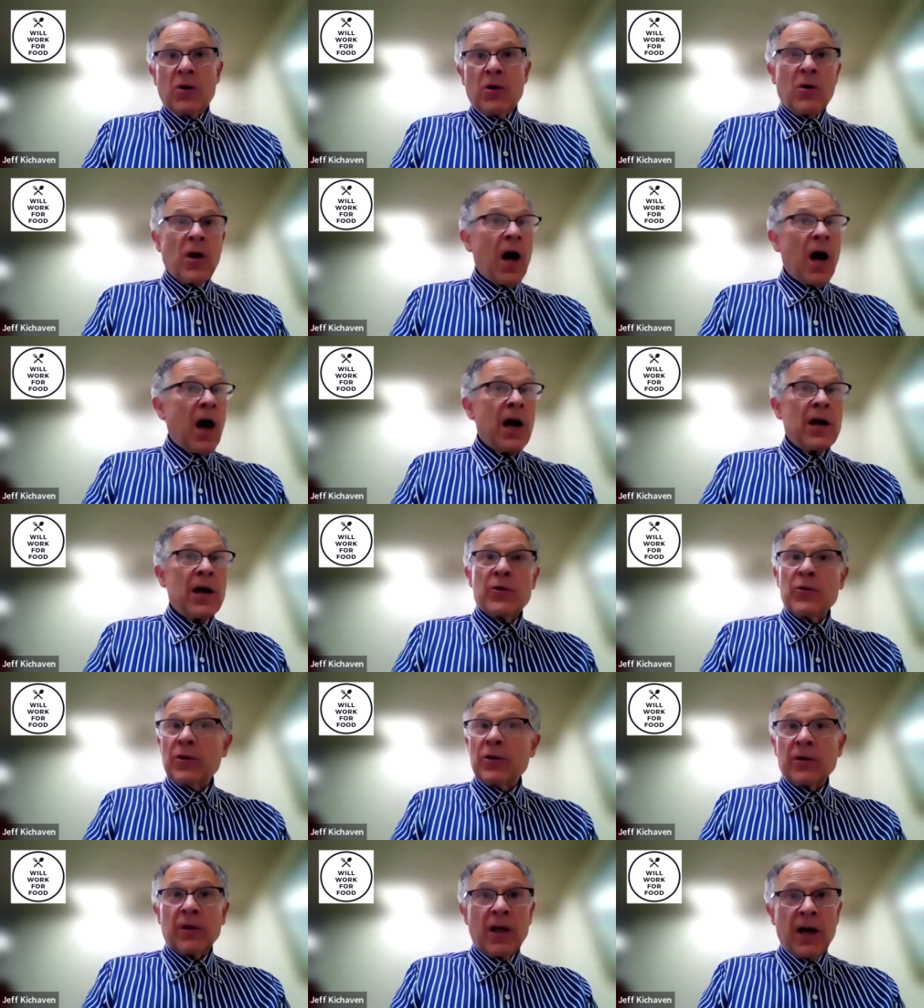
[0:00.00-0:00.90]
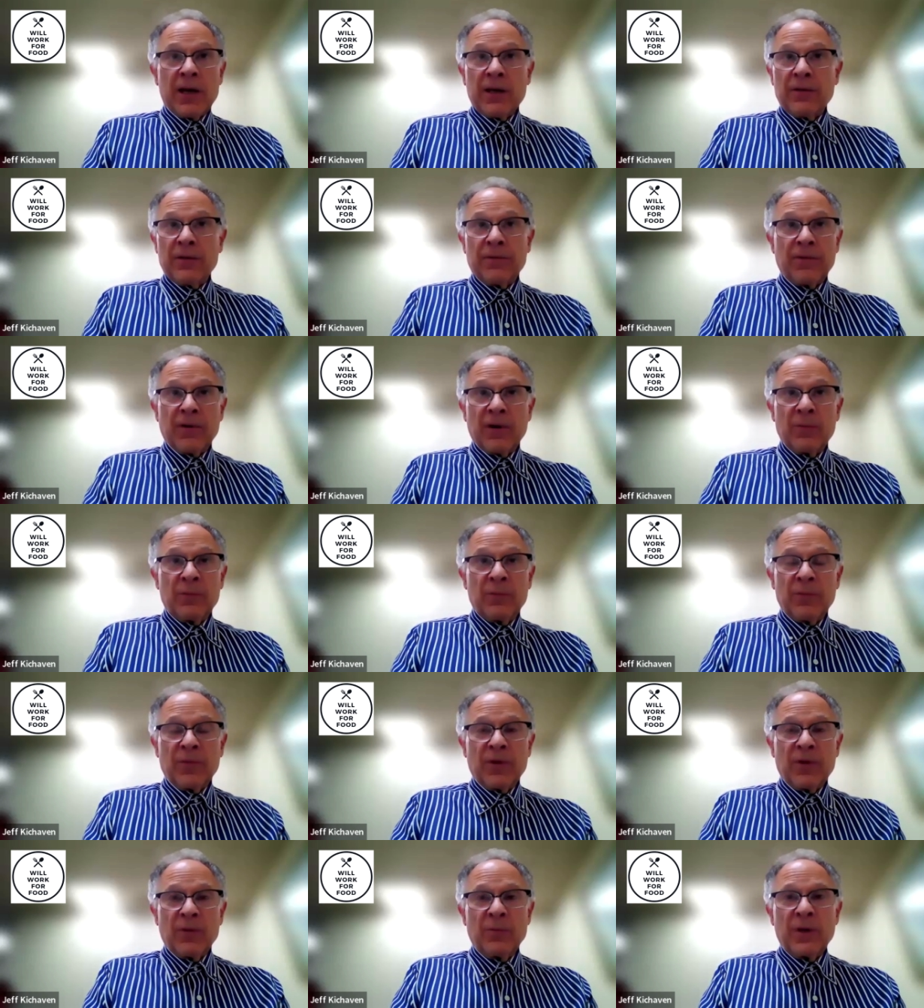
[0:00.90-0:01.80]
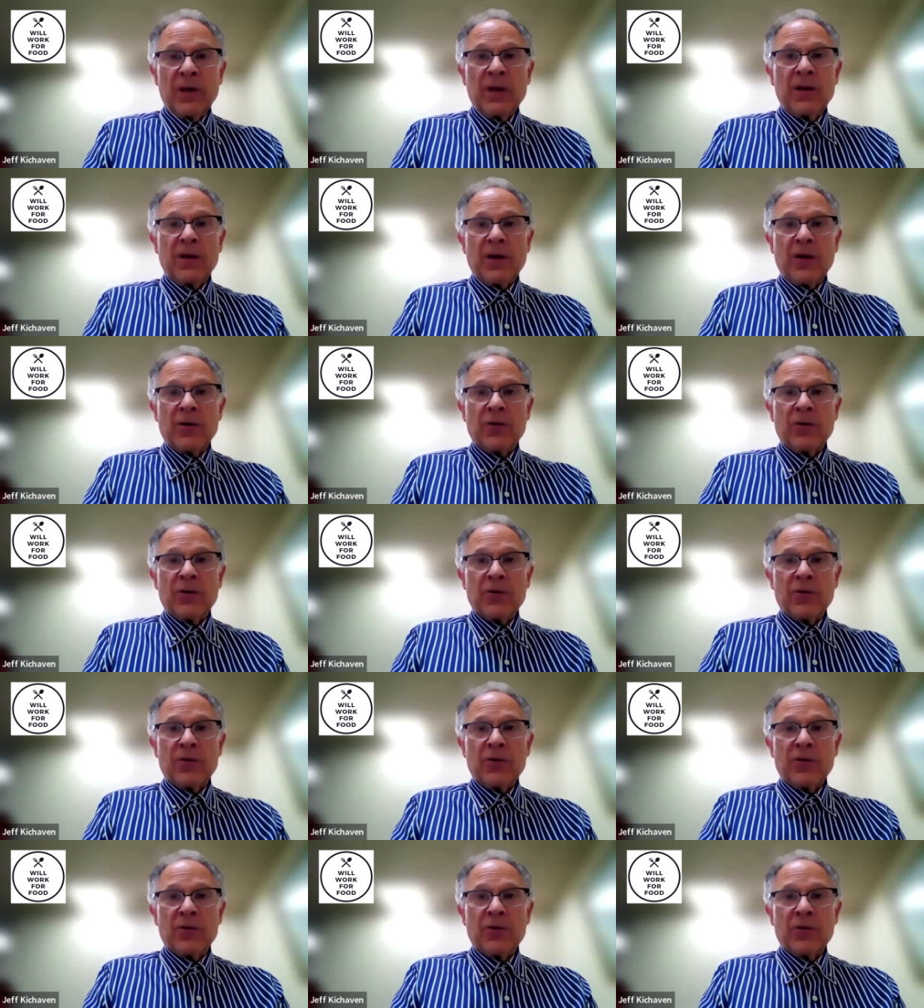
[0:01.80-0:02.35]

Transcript: don't hide your client from the mediator.